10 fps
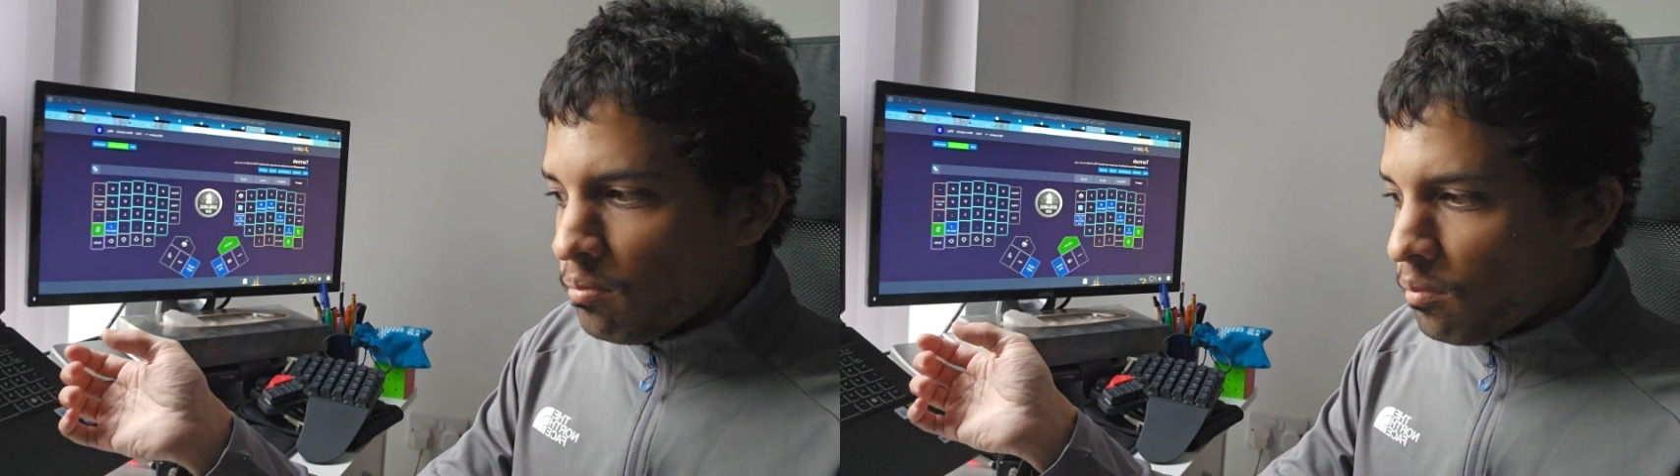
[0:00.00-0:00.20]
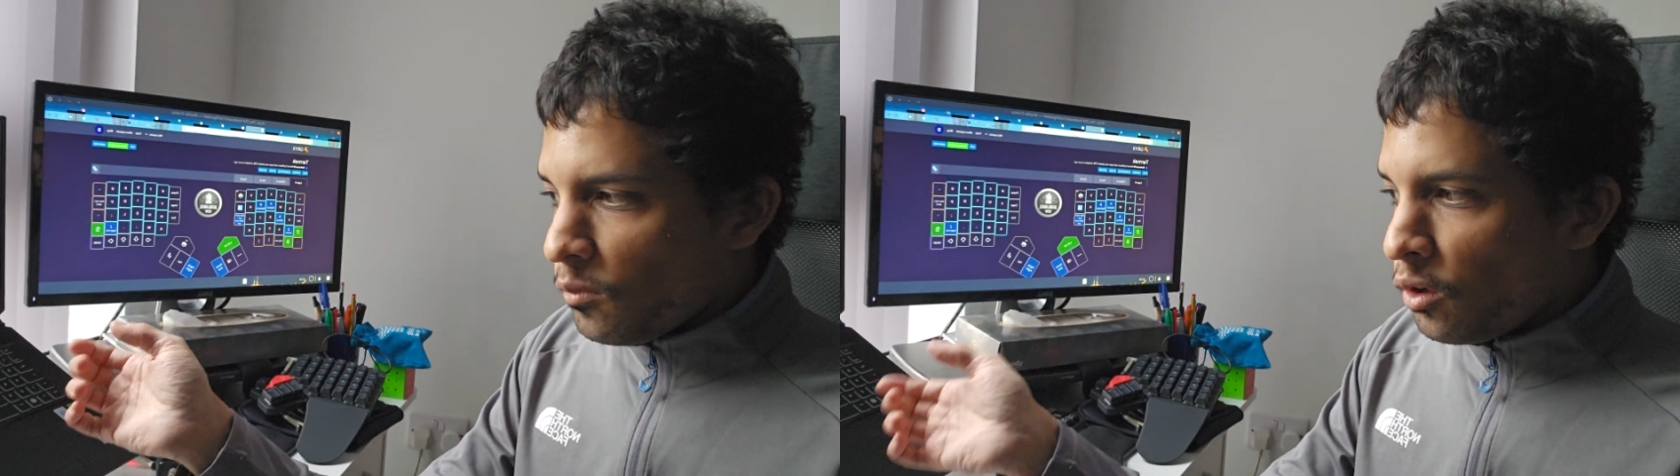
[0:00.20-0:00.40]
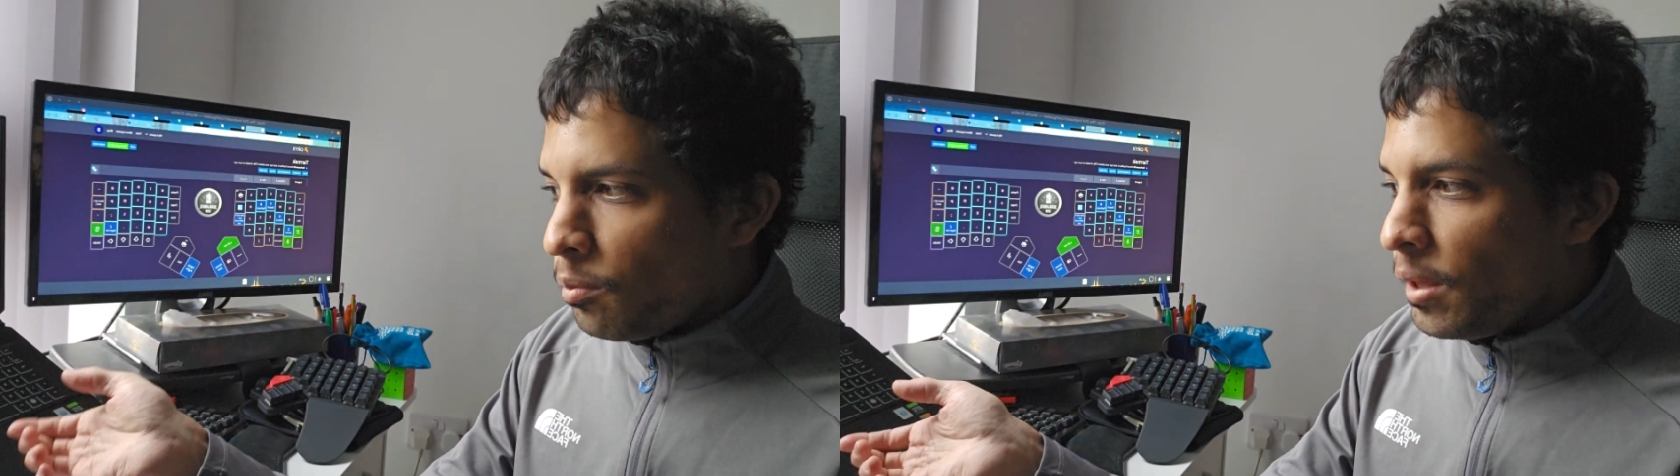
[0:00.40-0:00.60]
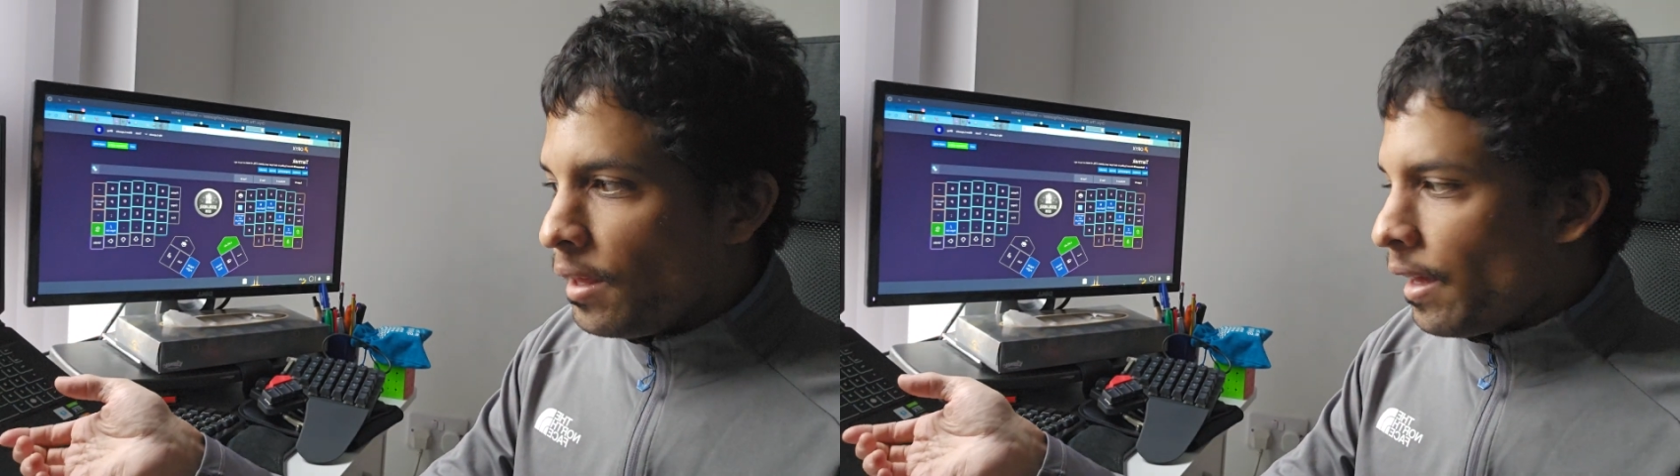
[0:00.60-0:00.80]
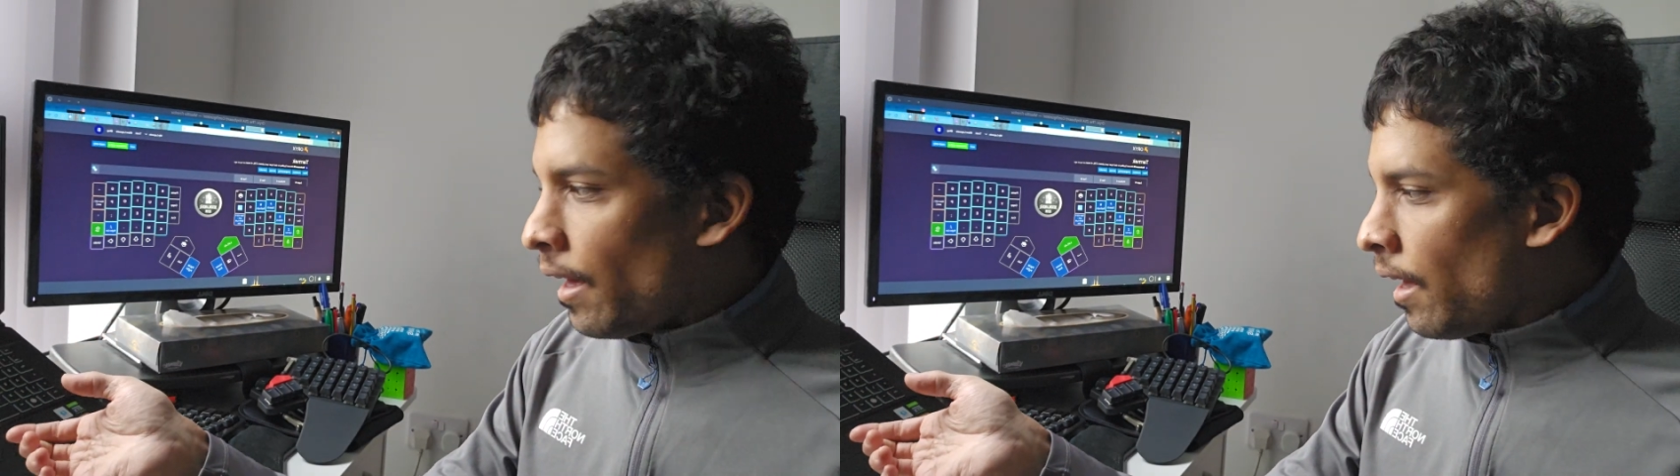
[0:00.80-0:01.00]

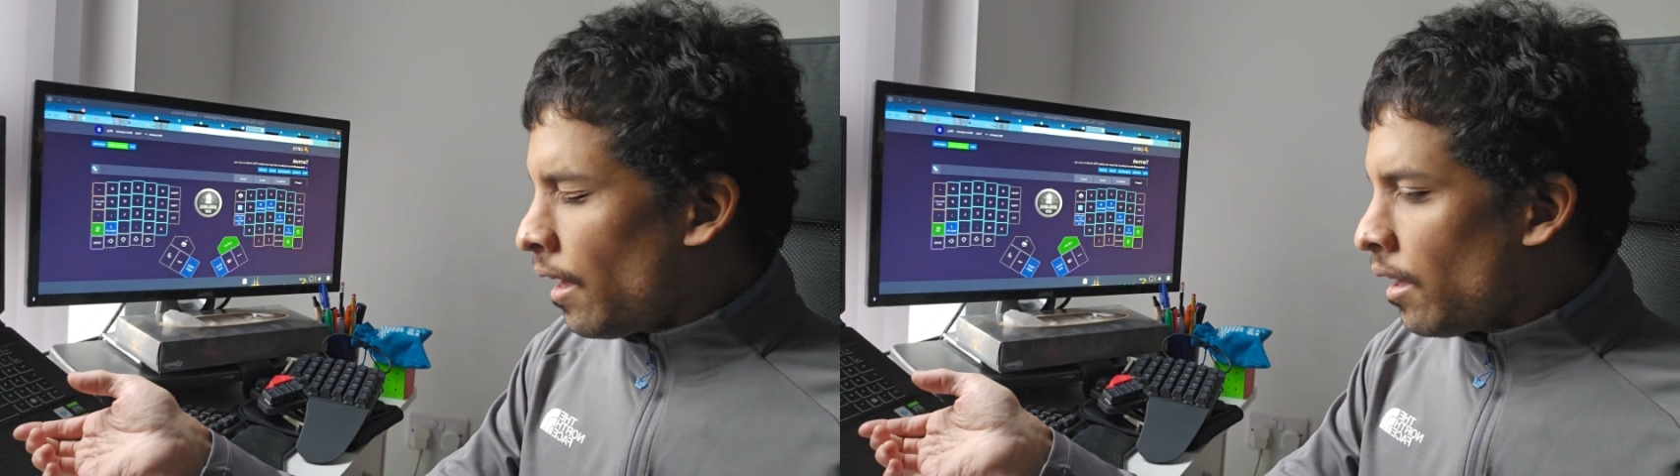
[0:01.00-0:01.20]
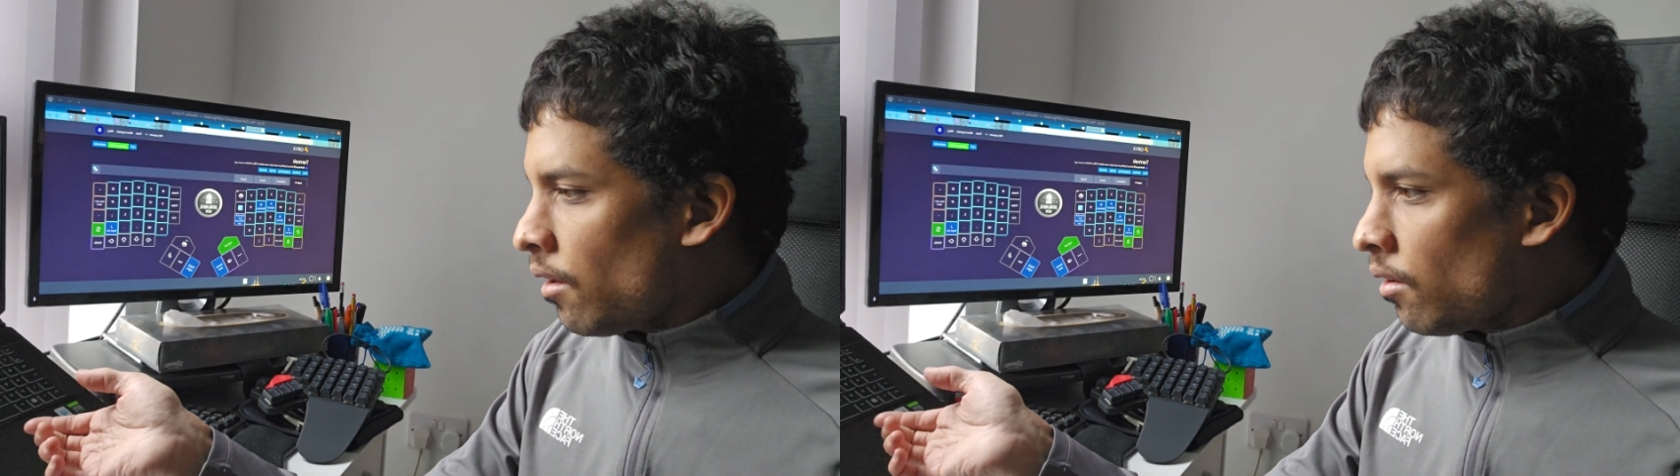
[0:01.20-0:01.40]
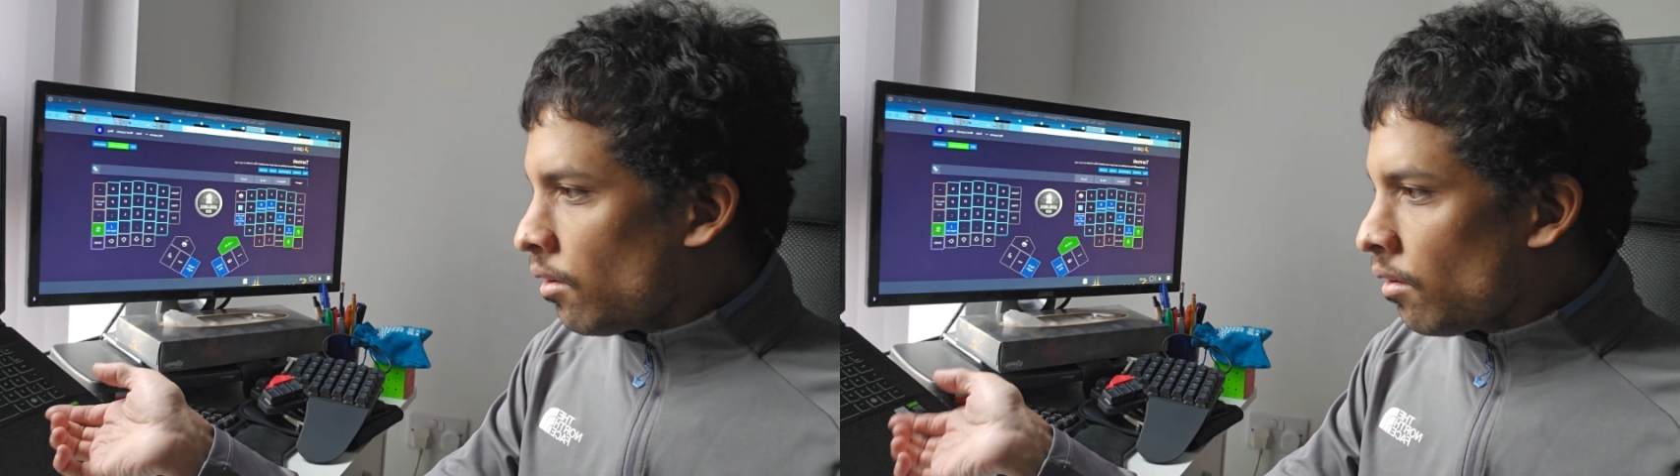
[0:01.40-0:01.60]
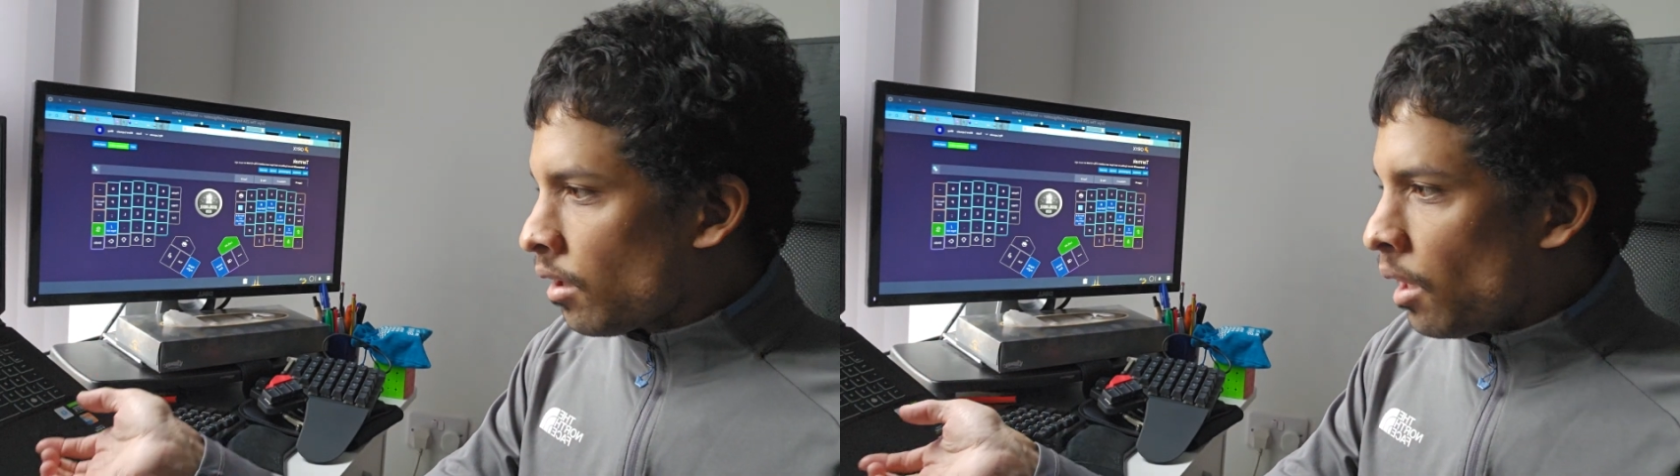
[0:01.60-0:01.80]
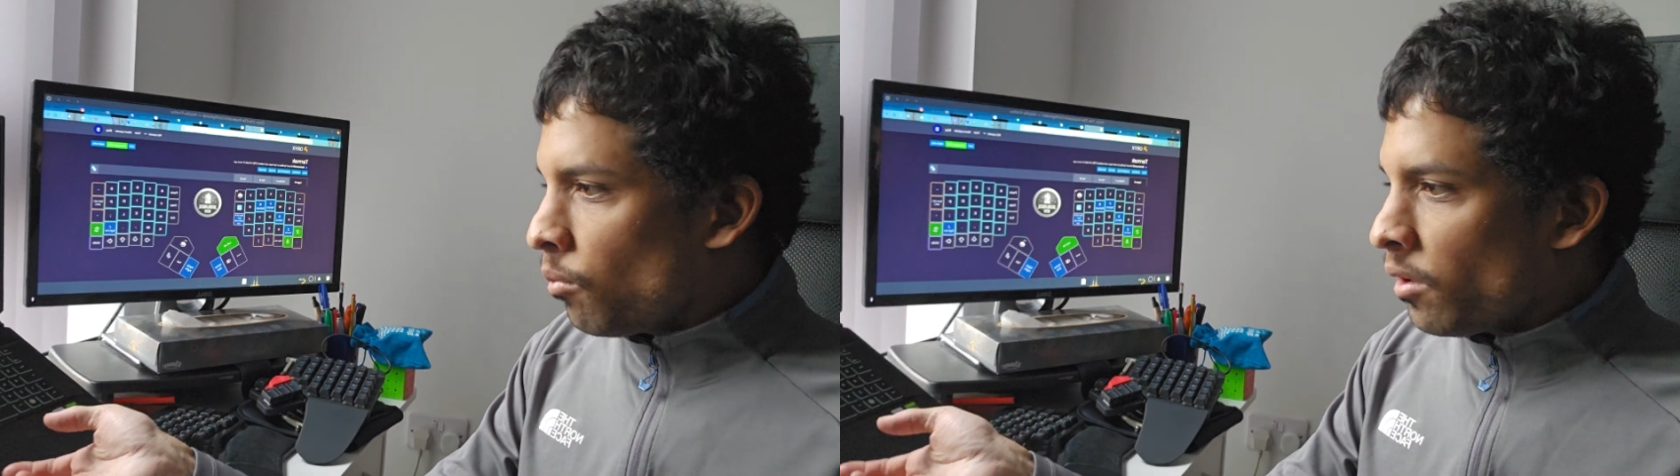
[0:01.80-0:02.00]
USB-A
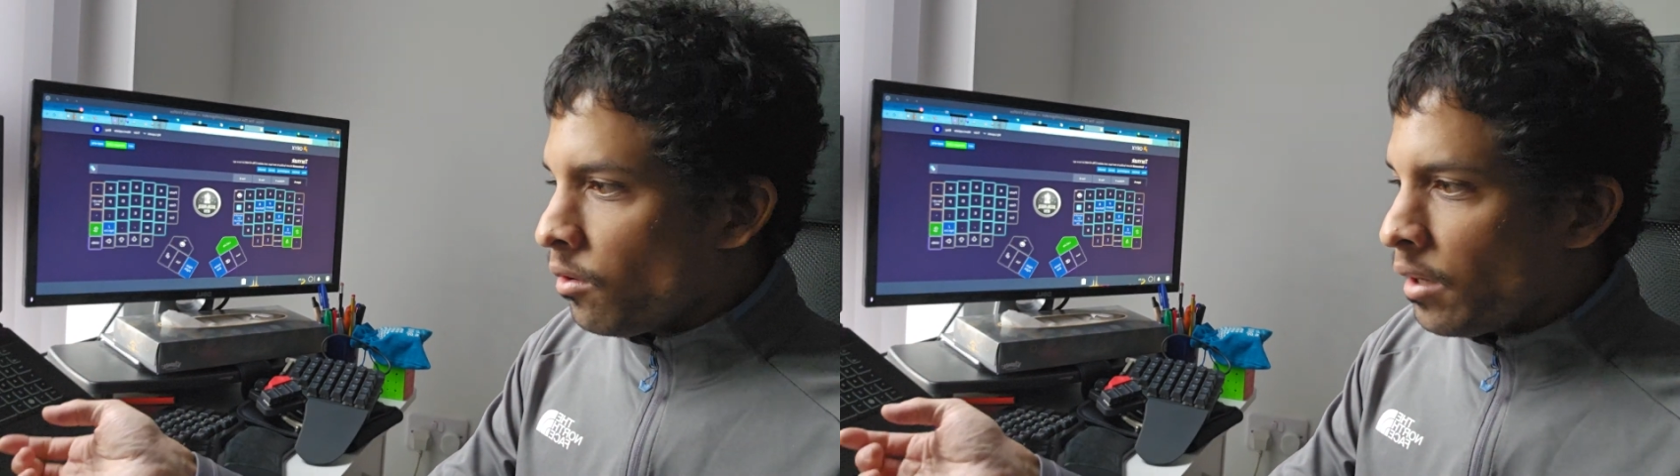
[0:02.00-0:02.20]
cable that you